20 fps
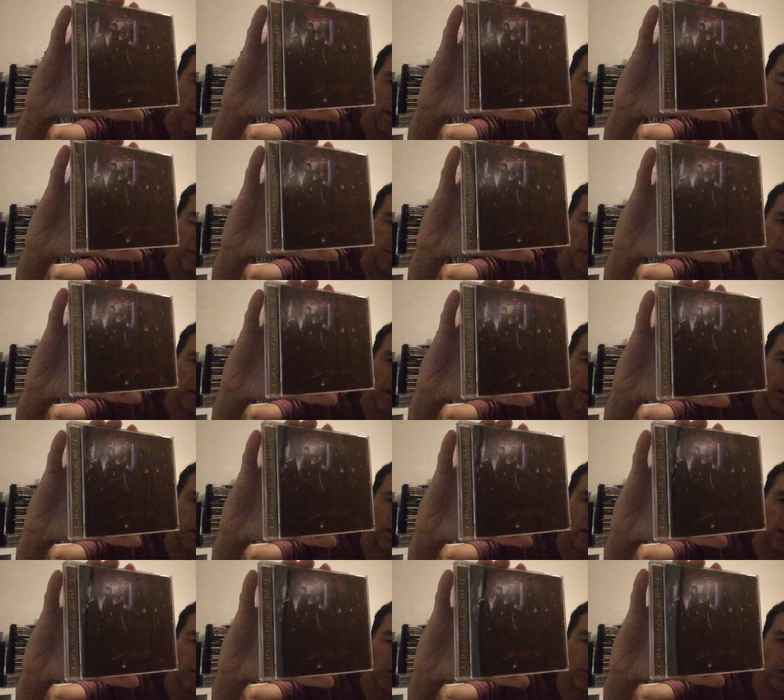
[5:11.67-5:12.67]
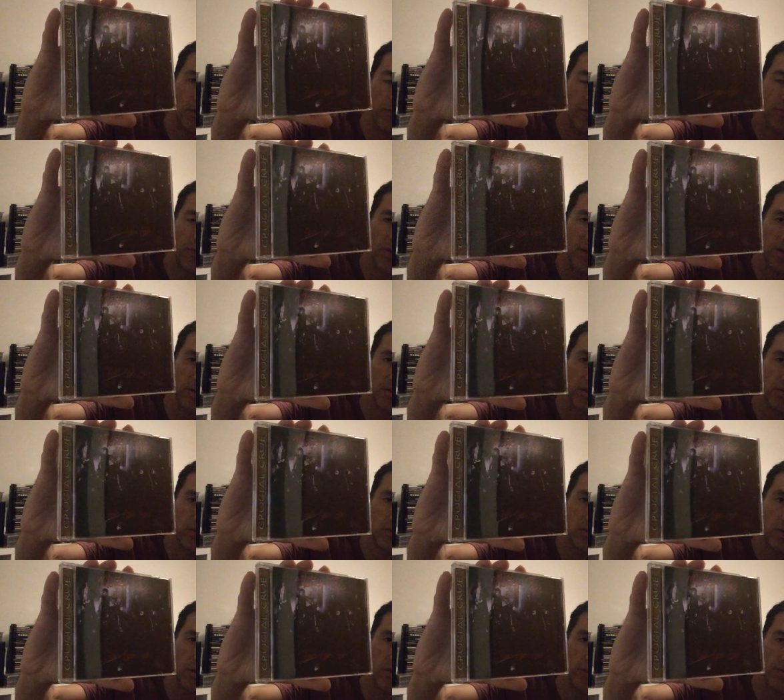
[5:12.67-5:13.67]
And a, a, lot of filler
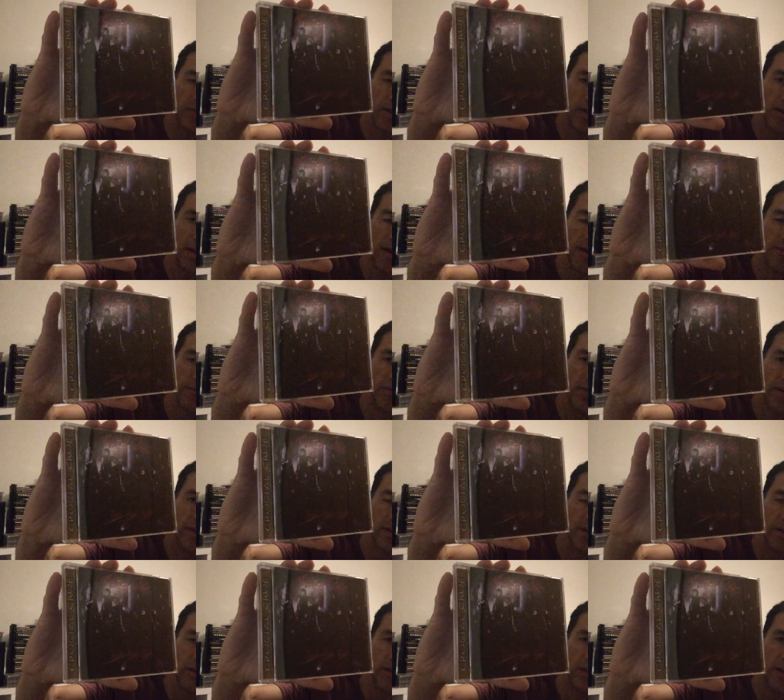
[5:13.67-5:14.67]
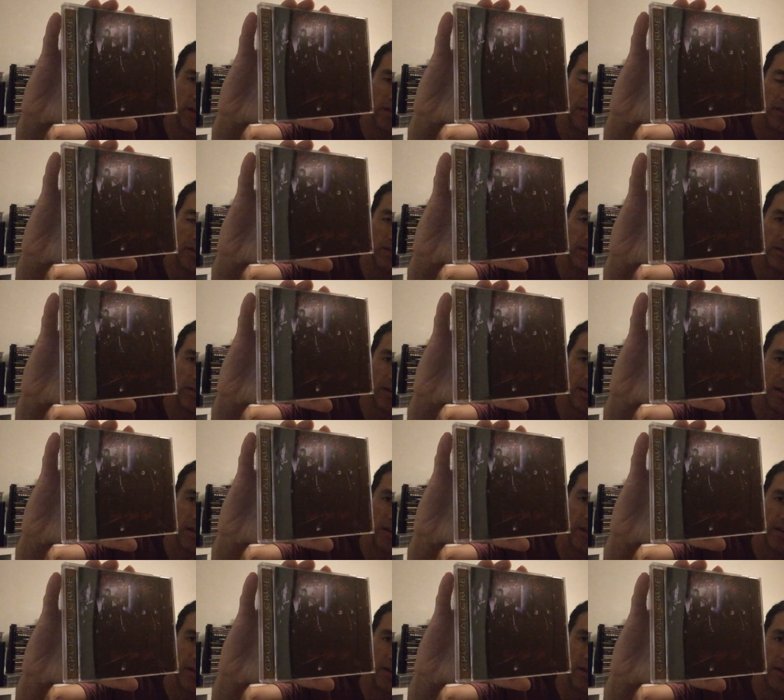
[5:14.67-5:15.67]
songs I, I find in, in this
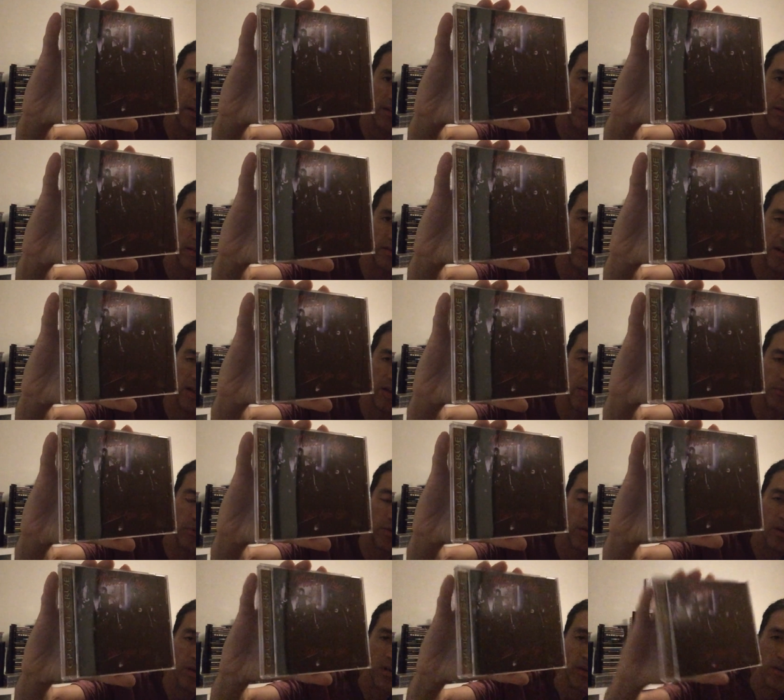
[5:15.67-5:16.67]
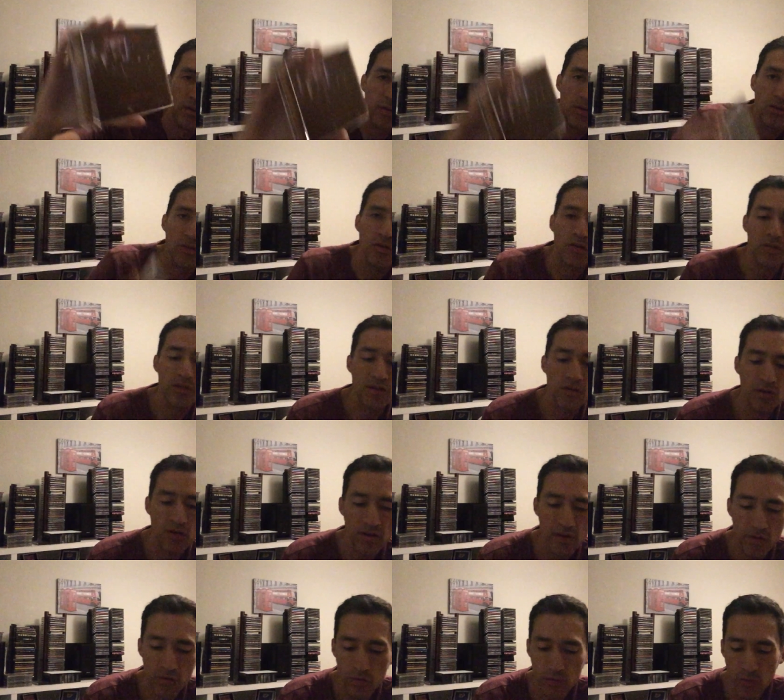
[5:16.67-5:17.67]
uh, in this album. Not
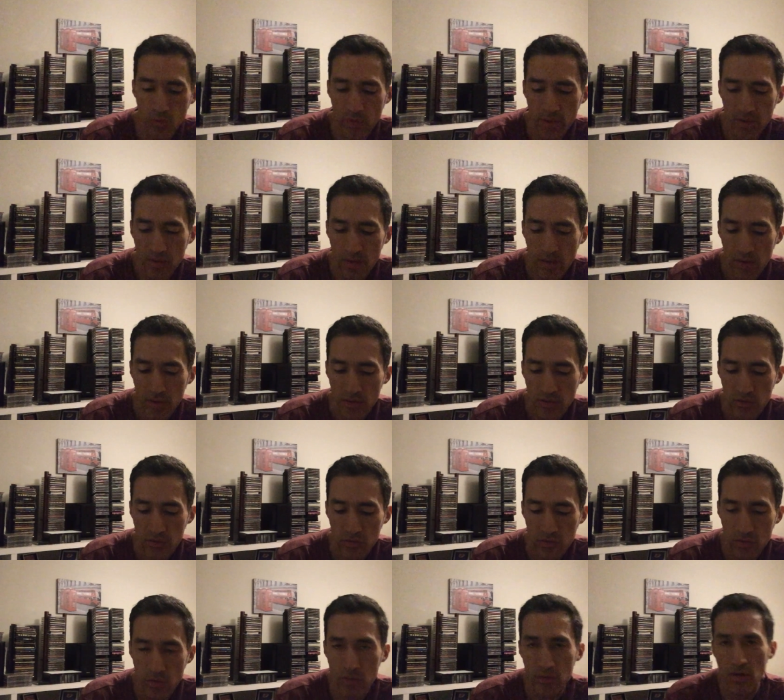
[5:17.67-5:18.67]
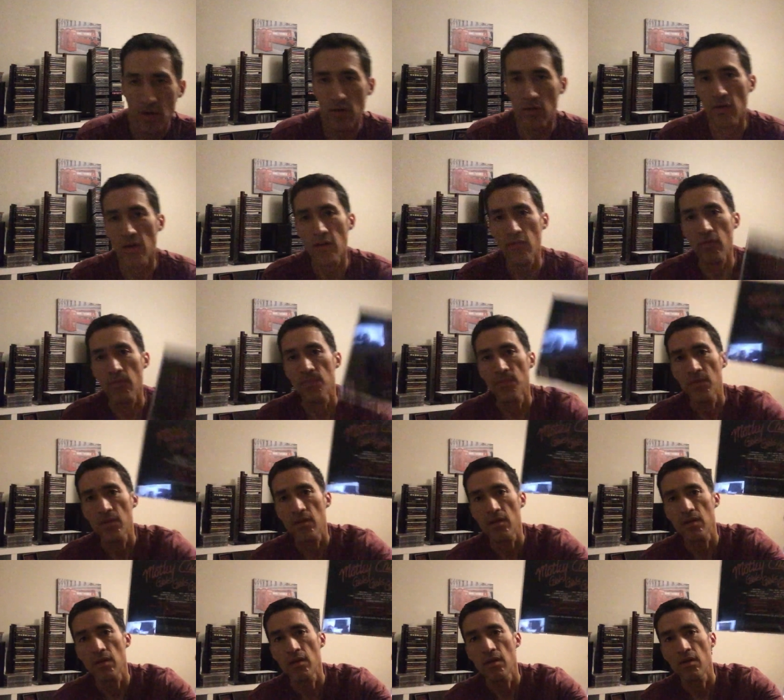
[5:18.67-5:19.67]
not a good one. So there you have
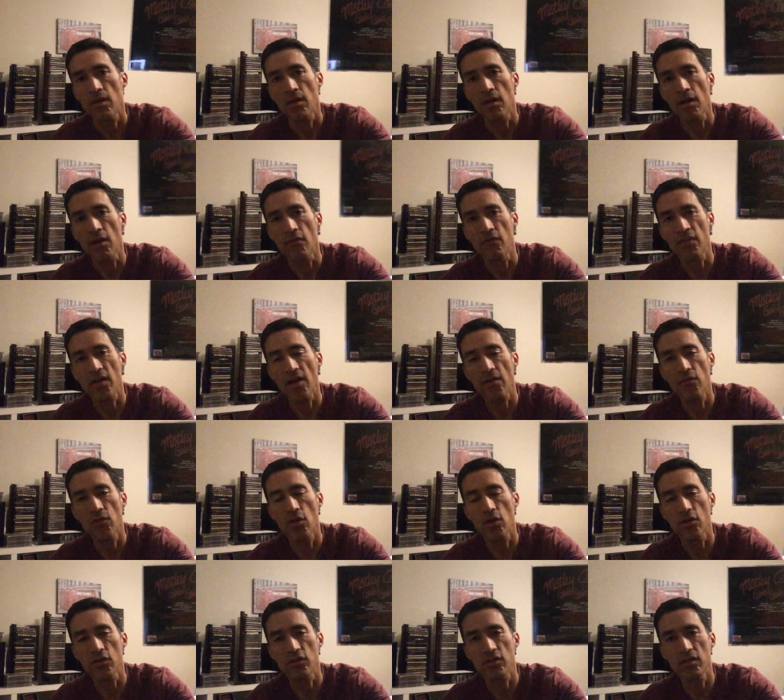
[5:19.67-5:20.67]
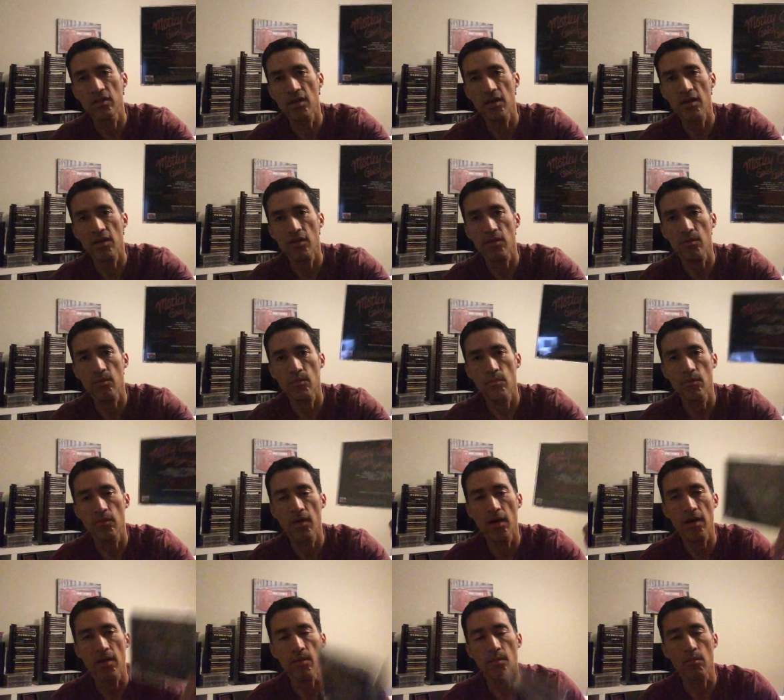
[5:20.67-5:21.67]
uh, Five Years Death
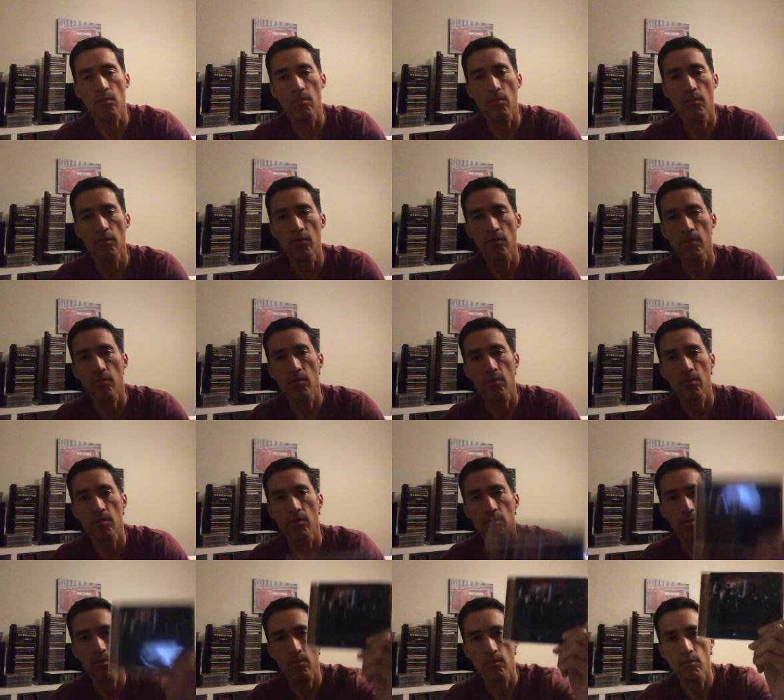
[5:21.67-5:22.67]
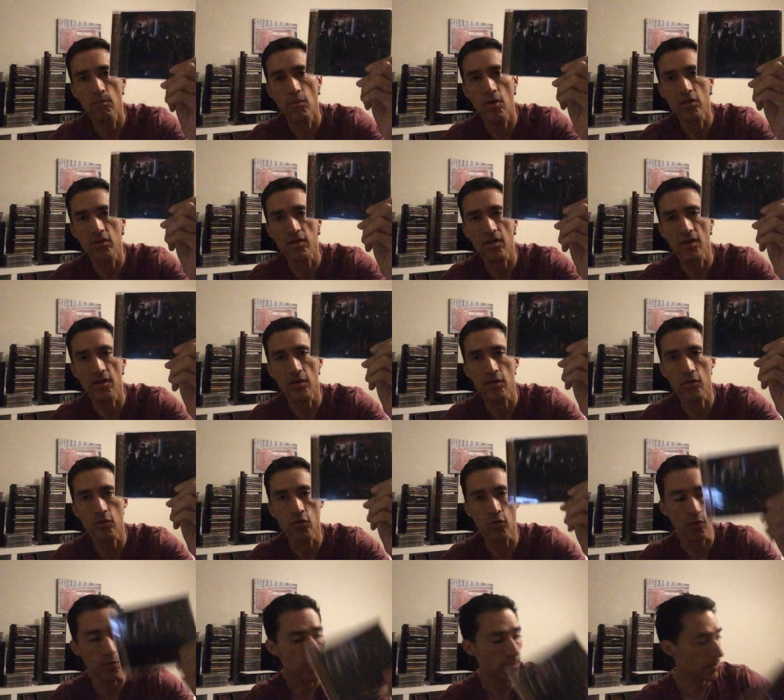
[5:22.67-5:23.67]
by Motley
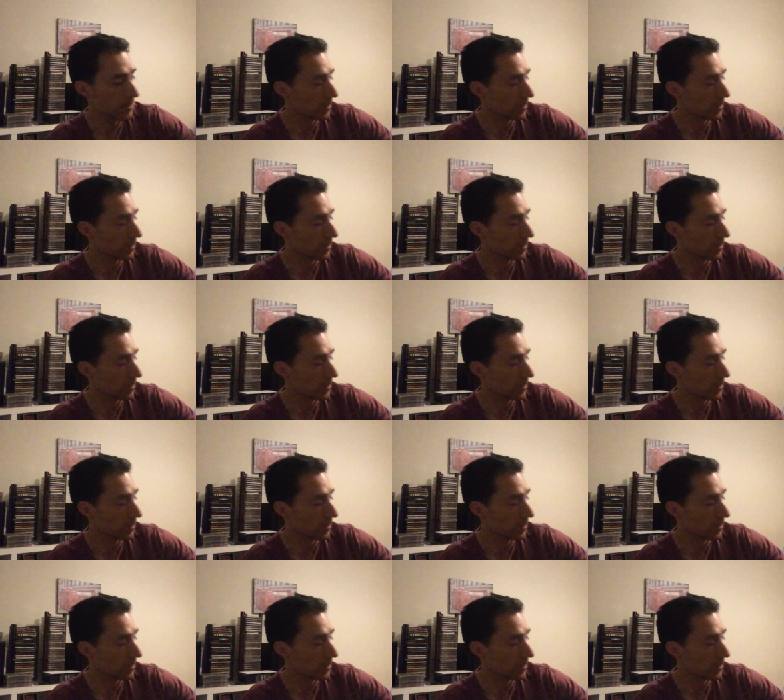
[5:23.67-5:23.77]
Crue.